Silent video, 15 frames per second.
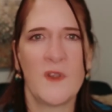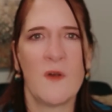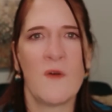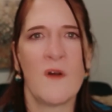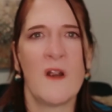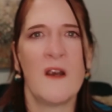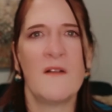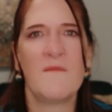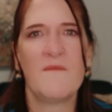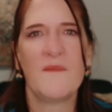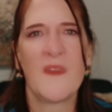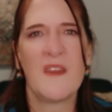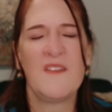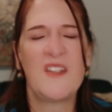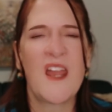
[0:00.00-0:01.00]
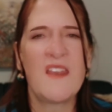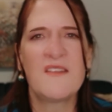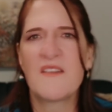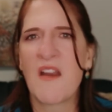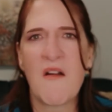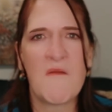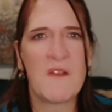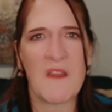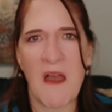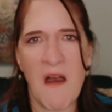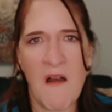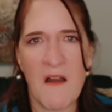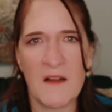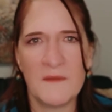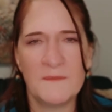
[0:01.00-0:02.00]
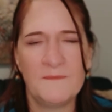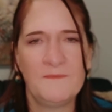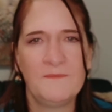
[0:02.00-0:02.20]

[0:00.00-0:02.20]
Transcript: or just go along.